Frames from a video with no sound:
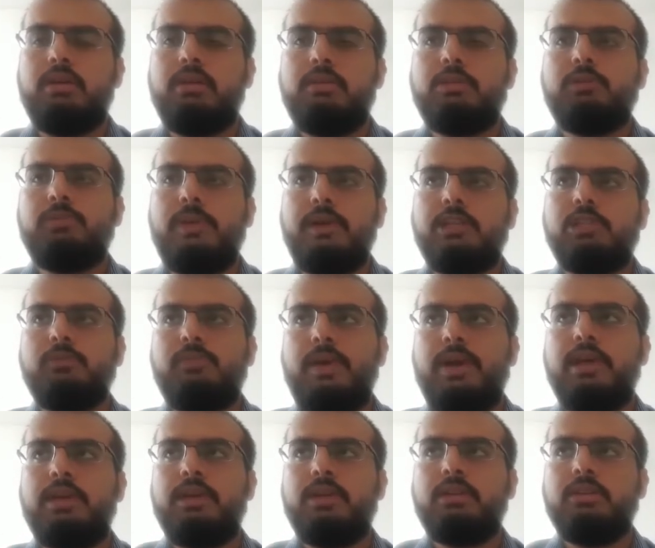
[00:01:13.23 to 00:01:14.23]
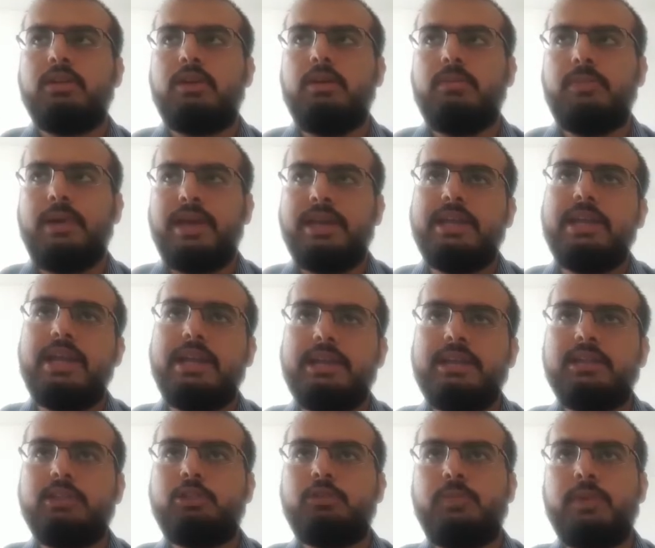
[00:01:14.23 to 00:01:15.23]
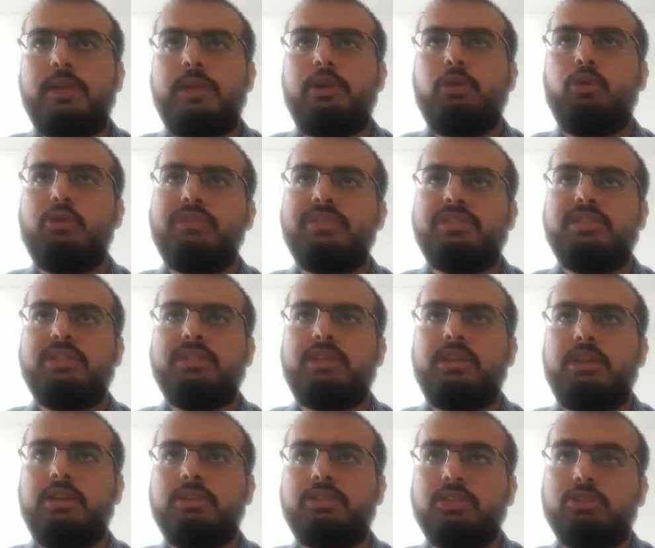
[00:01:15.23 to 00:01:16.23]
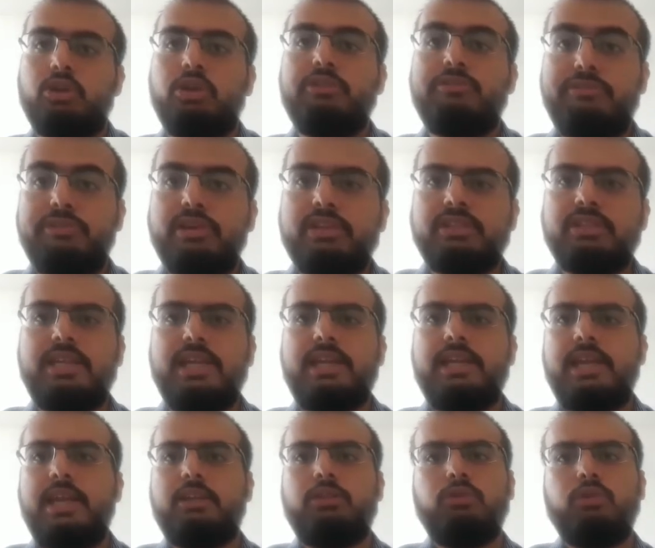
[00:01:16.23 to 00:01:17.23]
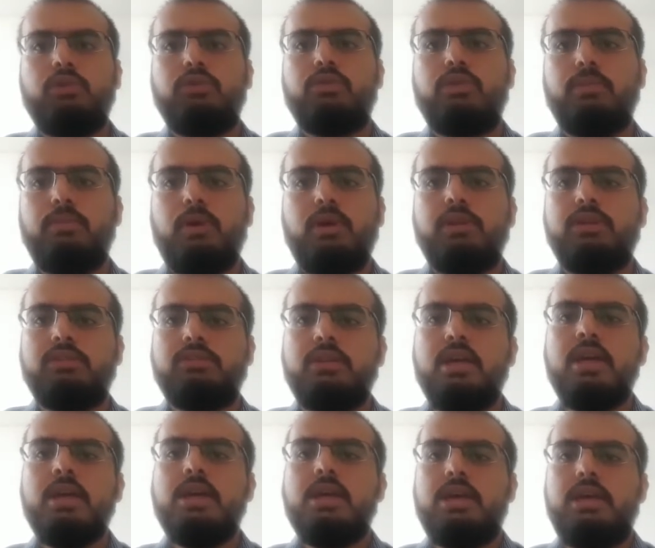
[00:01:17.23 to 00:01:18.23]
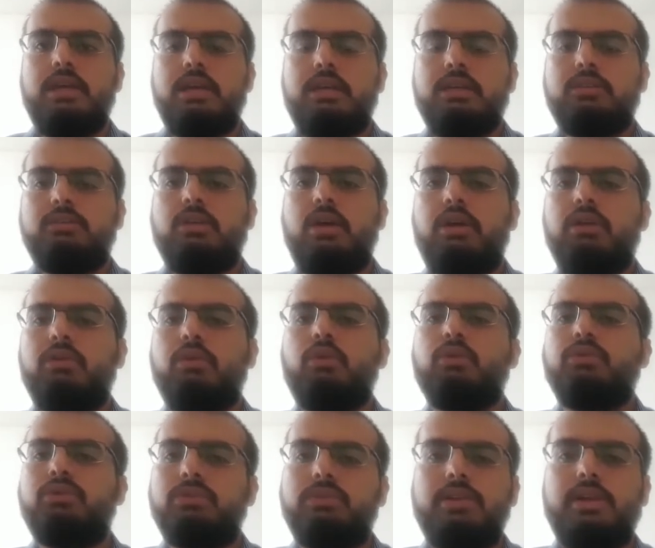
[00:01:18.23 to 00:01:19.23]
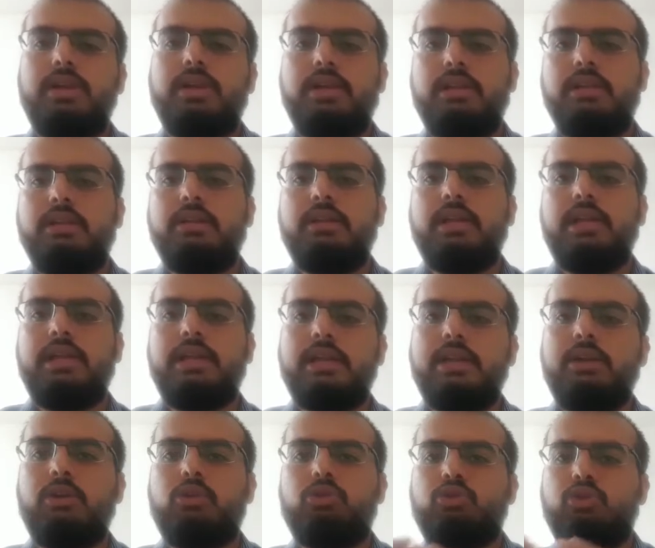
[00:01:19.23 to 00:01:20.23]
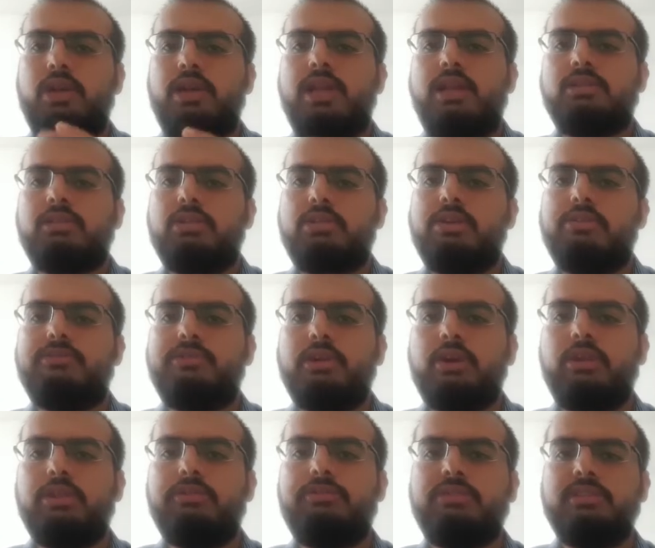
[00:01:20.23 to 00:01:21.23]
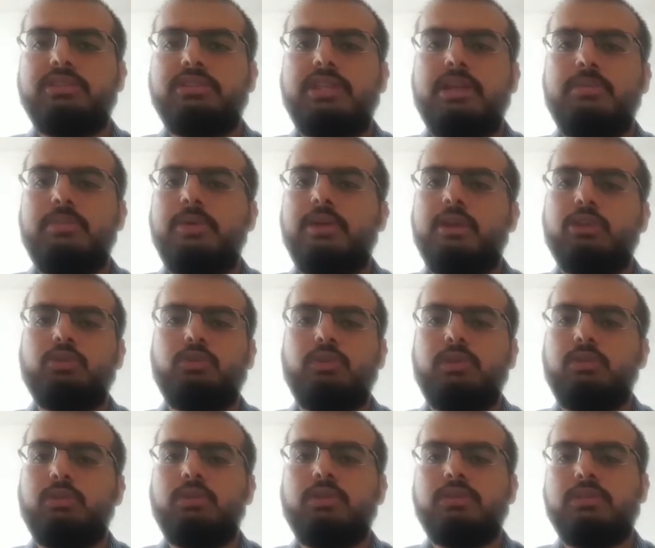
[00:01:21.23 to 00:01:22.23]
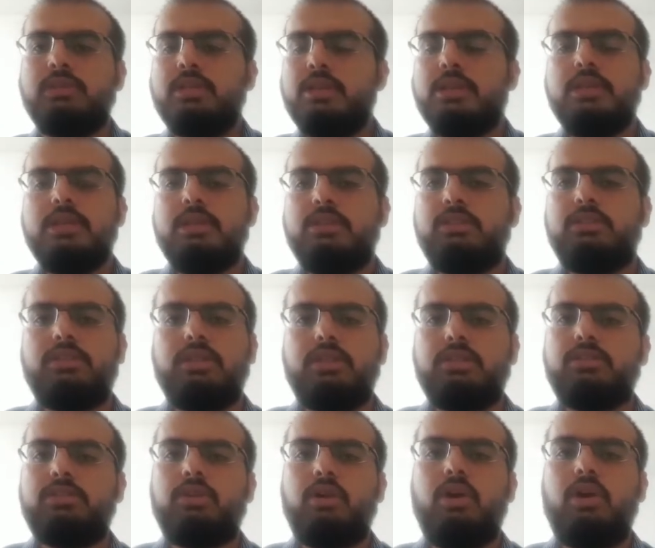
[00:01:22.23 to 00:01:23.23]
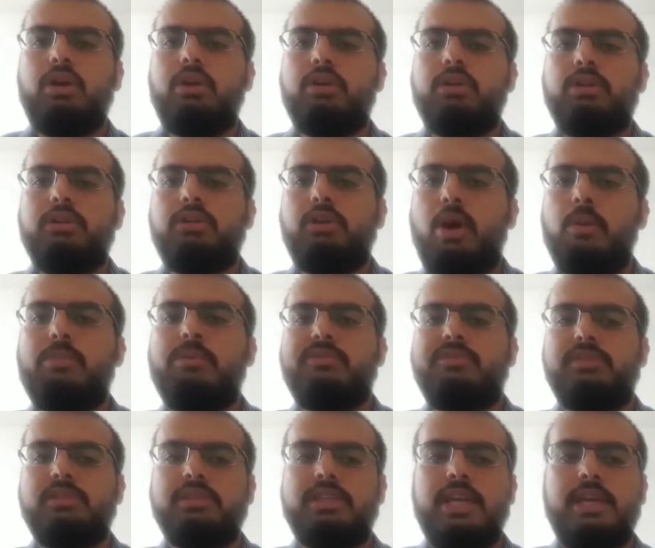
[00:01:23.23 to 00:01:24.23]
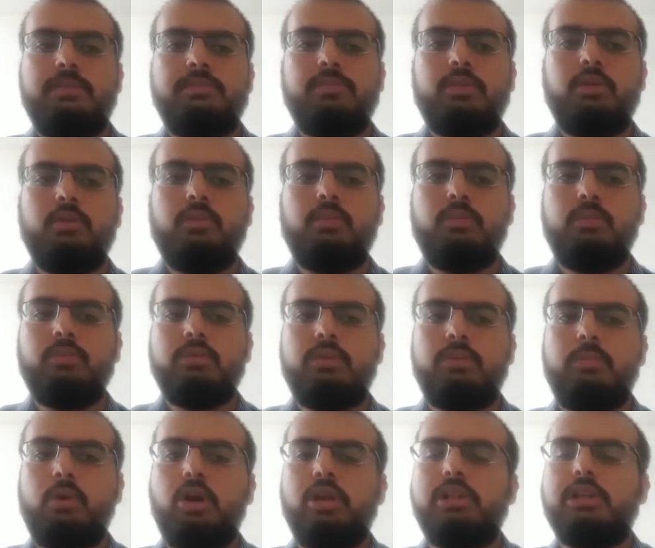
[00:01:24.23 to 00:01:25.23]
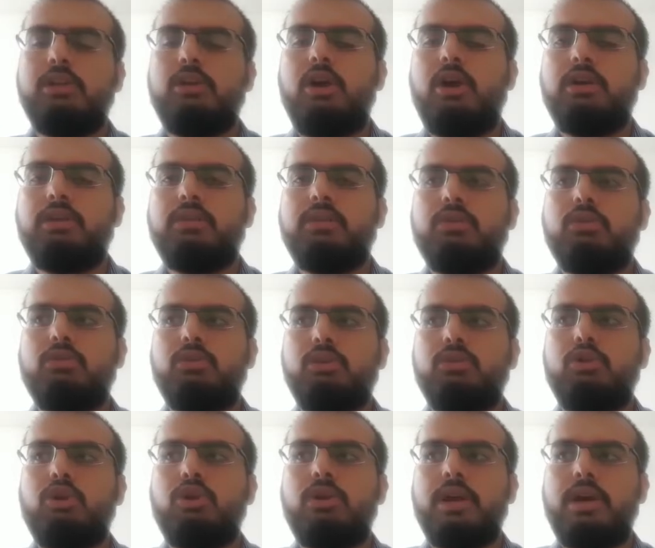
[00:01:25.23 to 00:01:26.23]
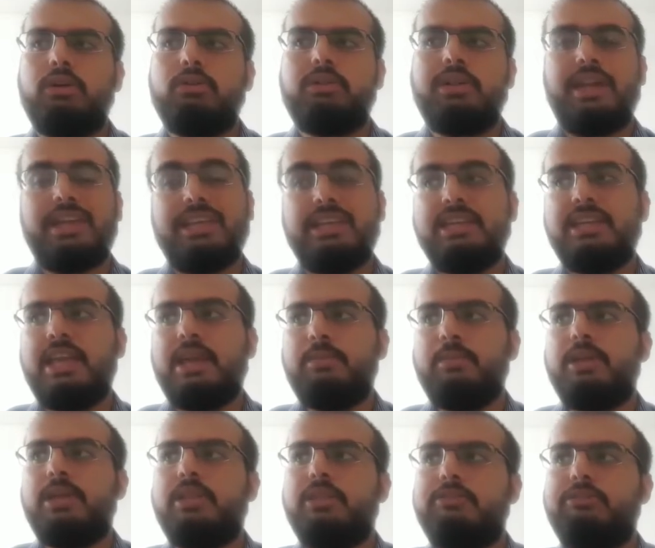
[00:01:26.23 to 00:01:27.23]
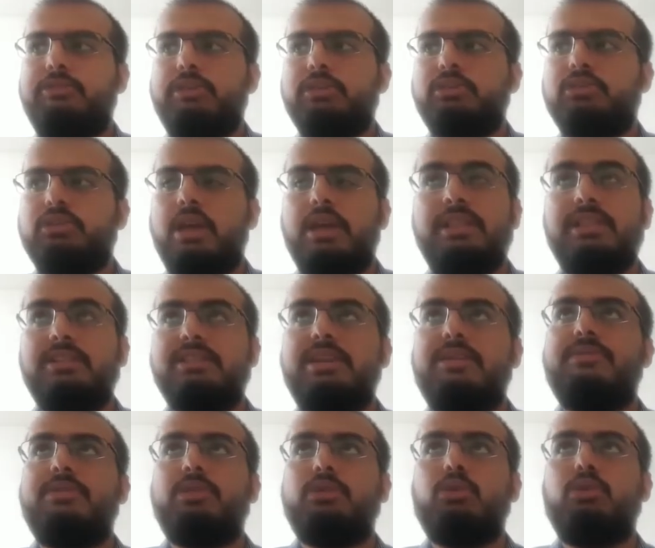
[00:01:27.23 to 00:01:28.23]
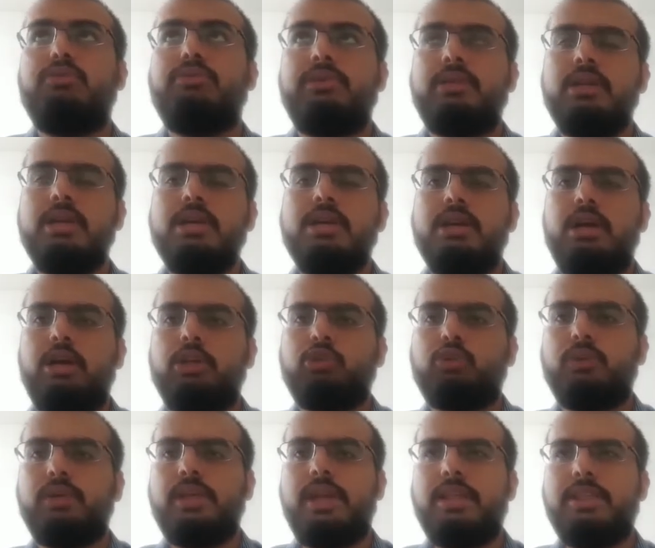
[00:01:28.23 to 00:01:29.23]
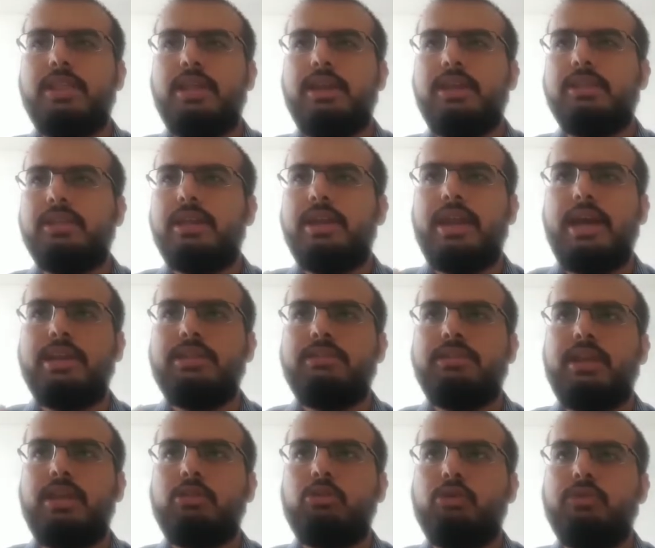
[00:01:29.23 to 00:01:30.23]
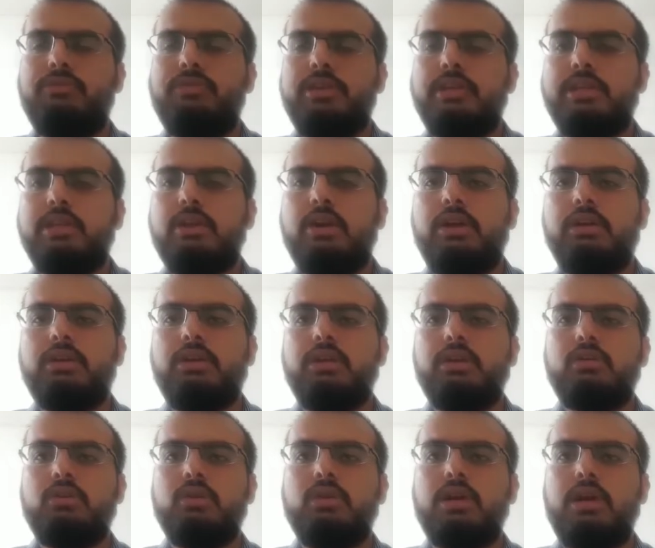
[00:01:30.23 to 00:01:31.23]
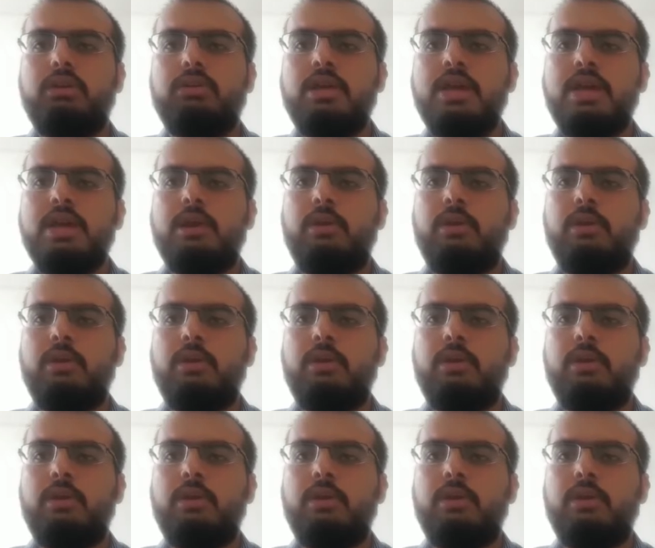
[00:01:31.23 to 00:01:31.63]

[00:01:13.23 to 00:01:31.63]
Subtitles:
spells by an Indian spinner in overseas conditions on the first day. Like, the ball is not known to turn in England, Australia and South Africa on the first day, but Ashwin was just on top of his game. The ball he got Cook out, like he came in the 7th over, Ashwin, and then in the 9th, 10th over he got Cook out.